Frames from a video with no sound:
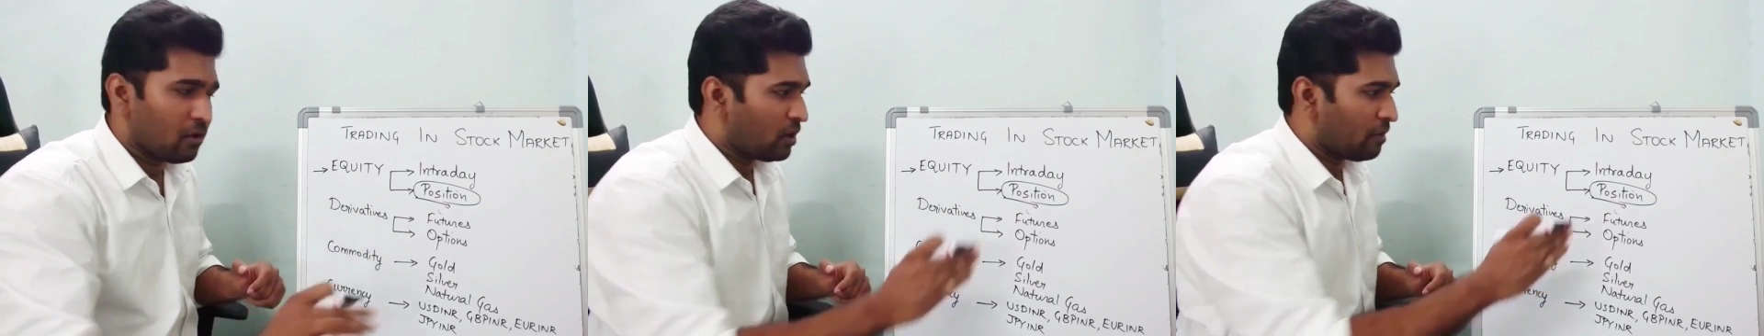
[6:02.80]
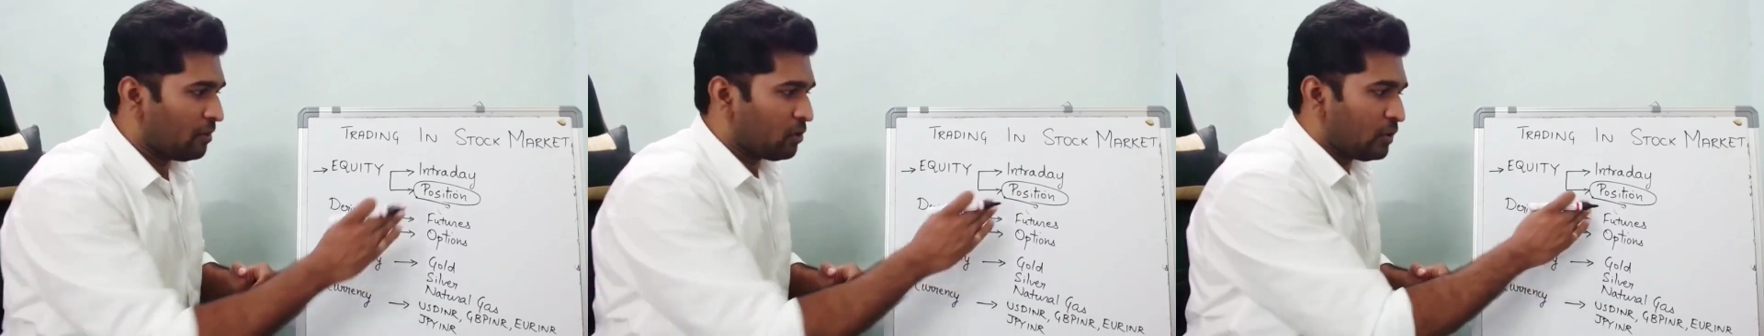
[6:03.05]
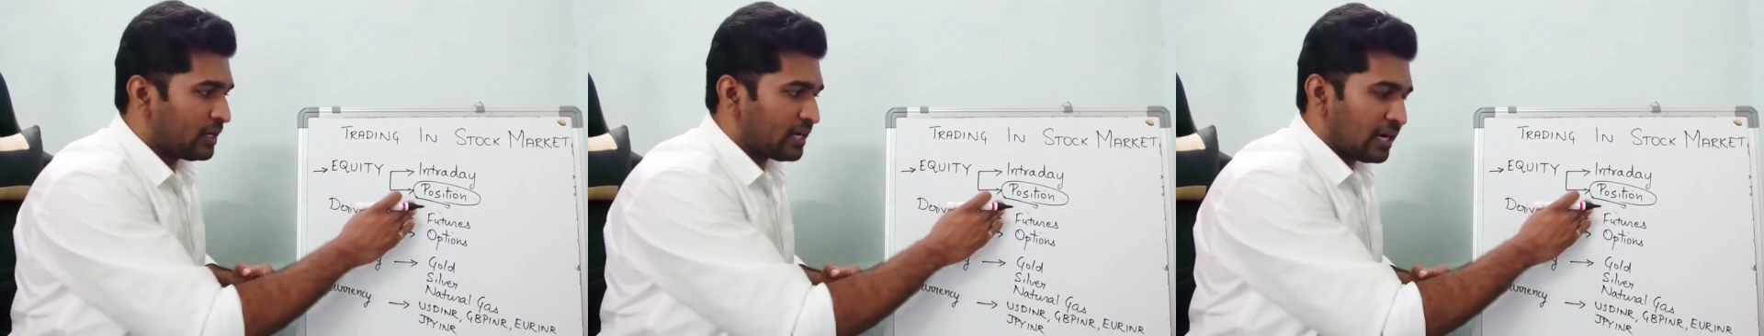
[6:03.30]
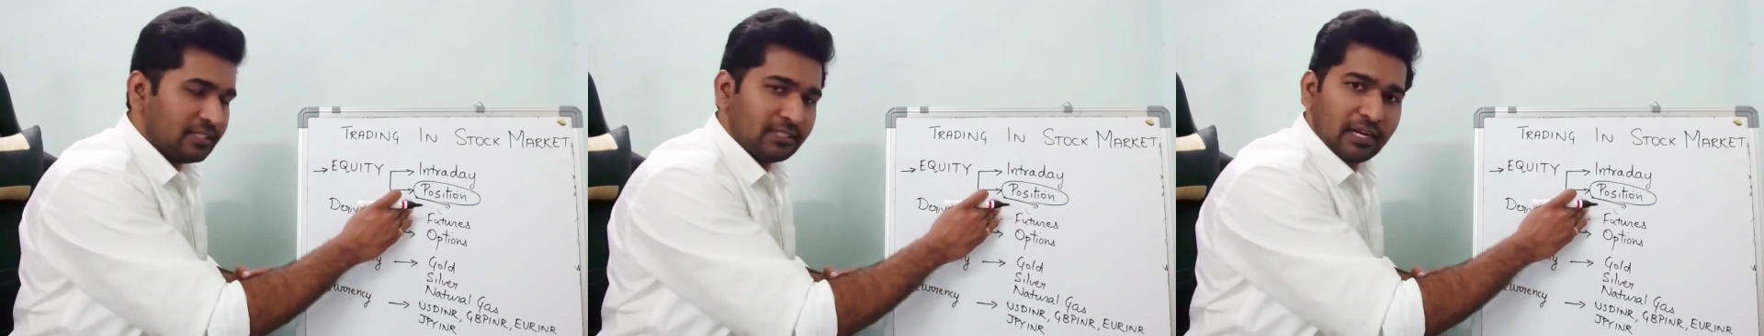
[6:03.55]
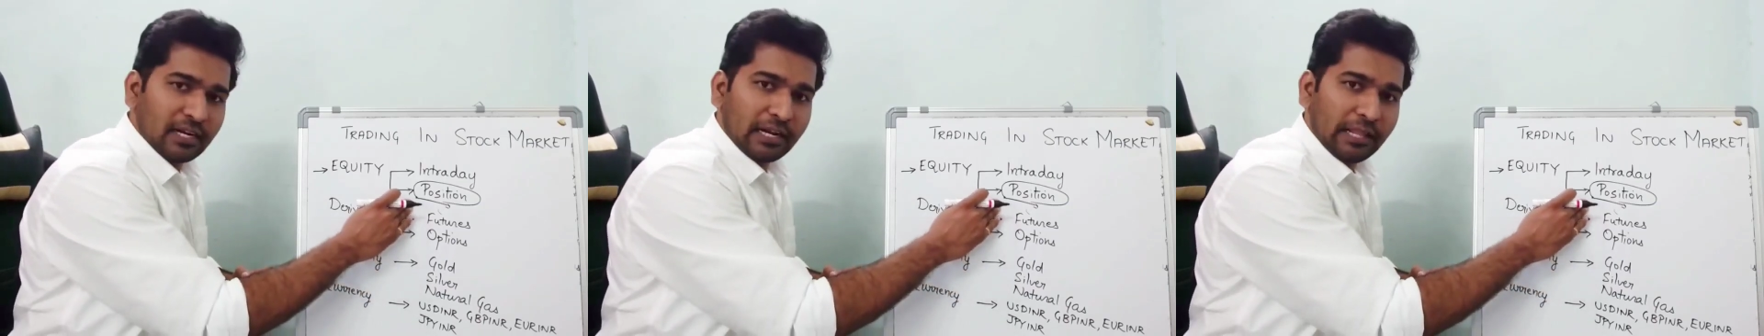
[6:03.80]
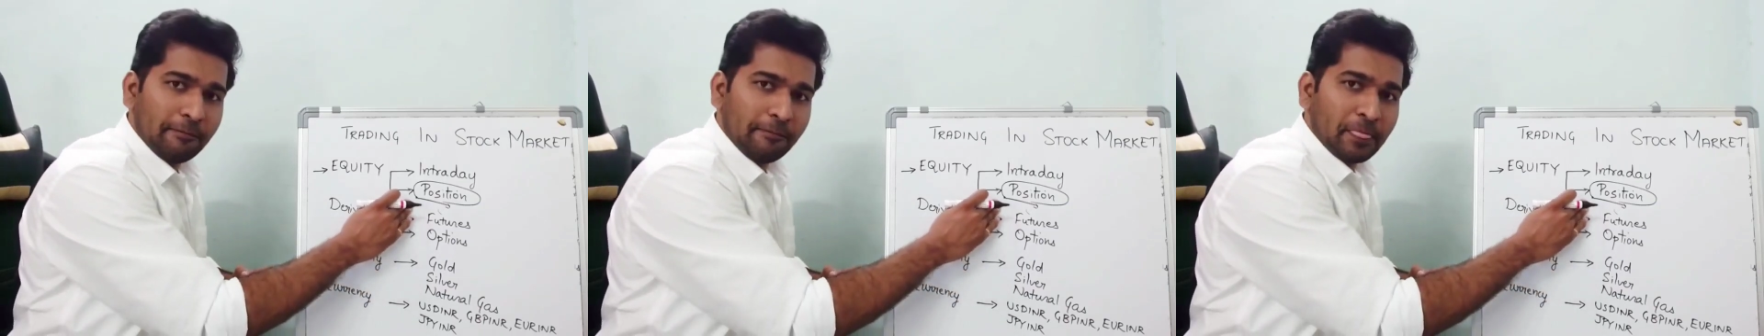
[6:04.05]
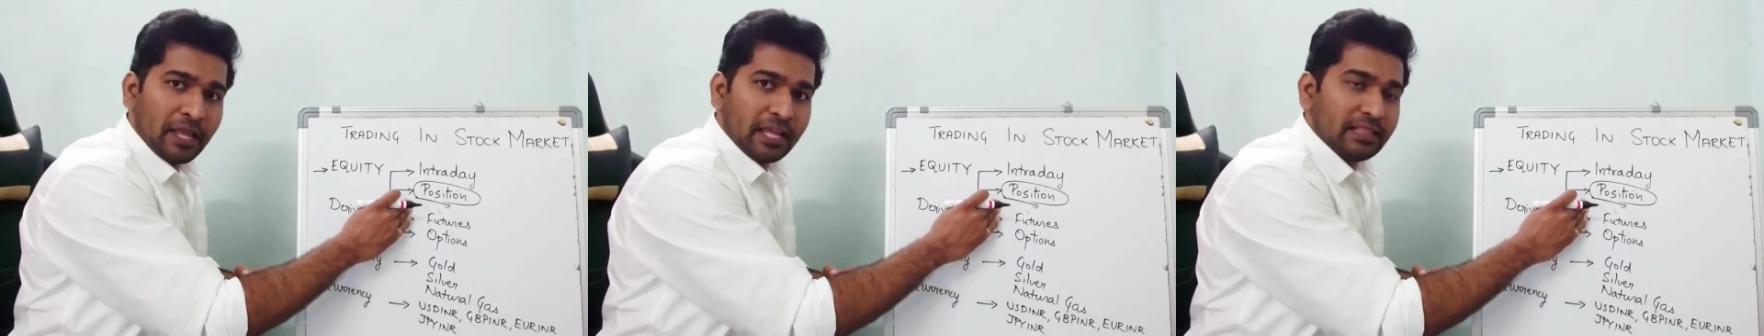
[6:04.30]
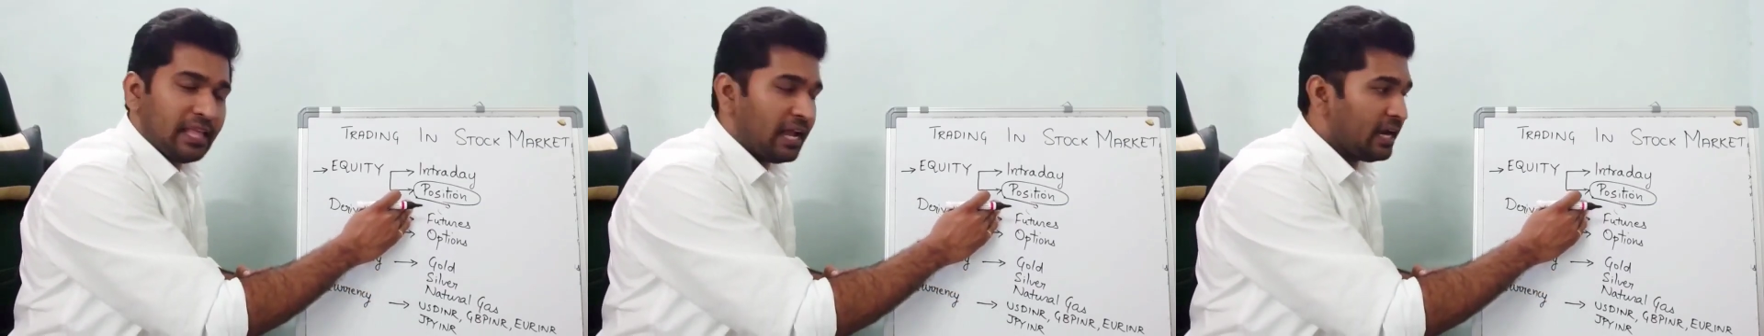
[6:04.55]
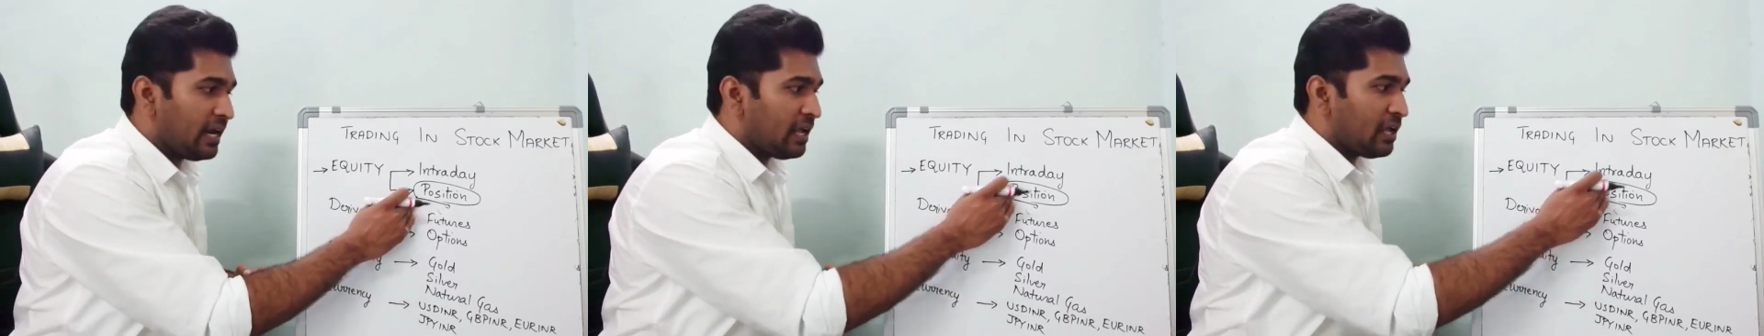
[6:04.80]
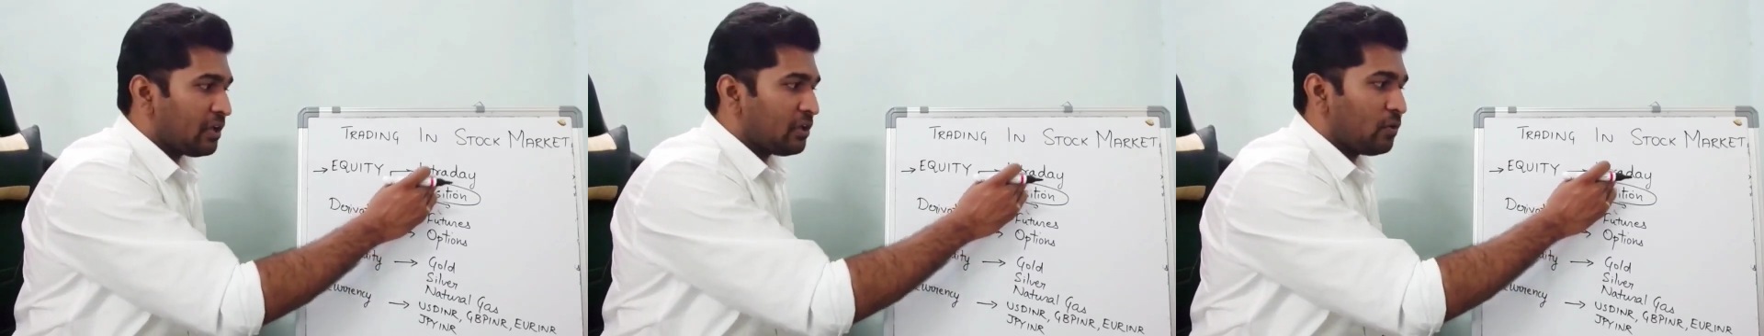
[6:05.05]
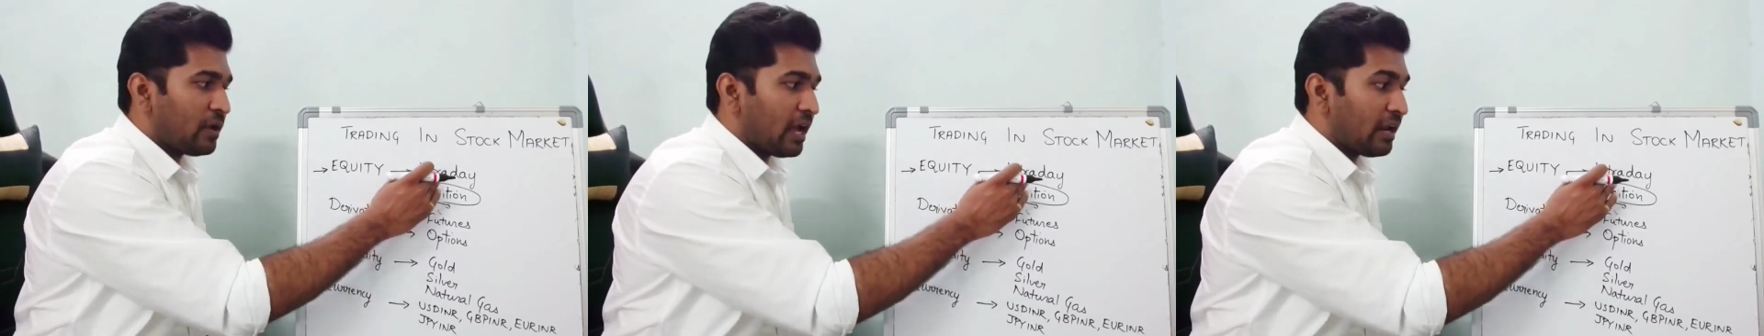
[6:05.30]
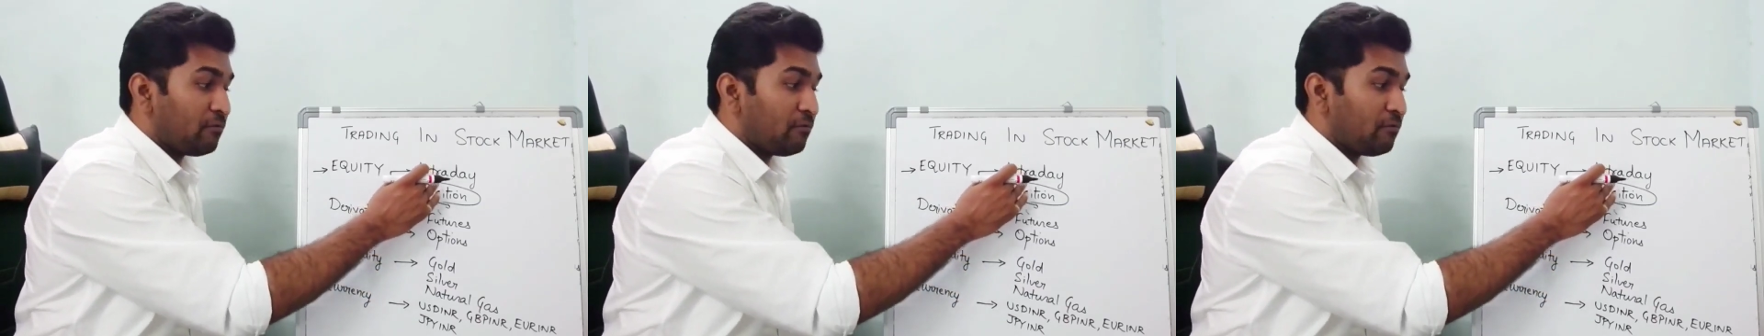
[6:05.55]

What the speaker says: You're able to do it consistently, then you can,